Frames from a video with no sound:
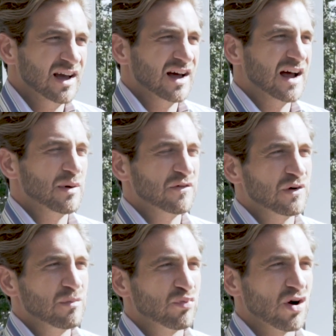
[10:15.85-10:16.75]
And I had my
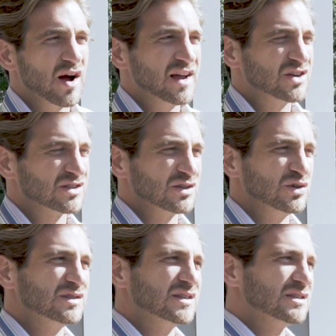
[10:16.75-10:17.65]
friend Brian just
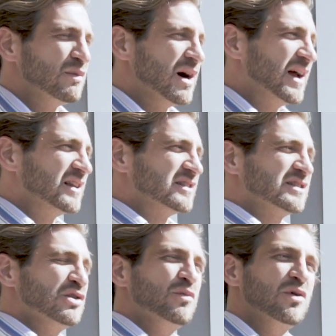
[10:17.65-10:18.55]
losing his mind in
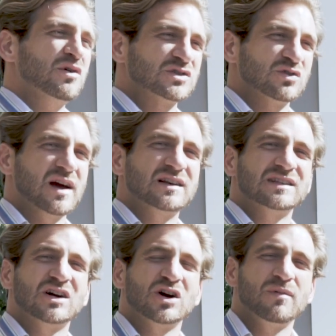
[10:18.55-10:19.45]
slow-mo. It's great to
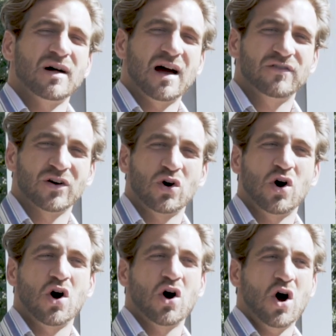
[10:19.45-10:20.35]
hear him laugh like,
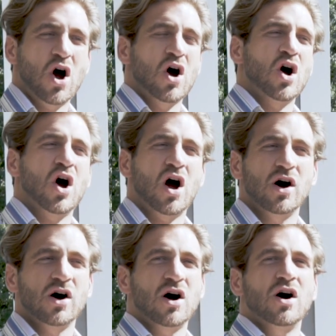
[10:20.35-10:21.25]
oh, oh, oh,
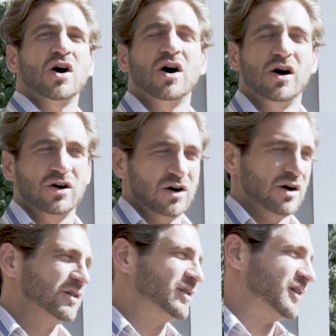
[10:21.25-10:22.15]
oh, oh,
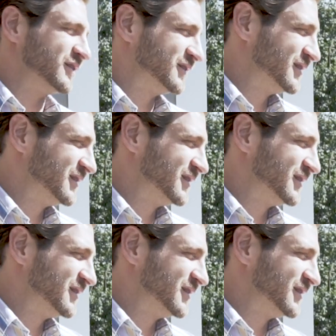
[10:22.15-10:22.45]
oh, oh.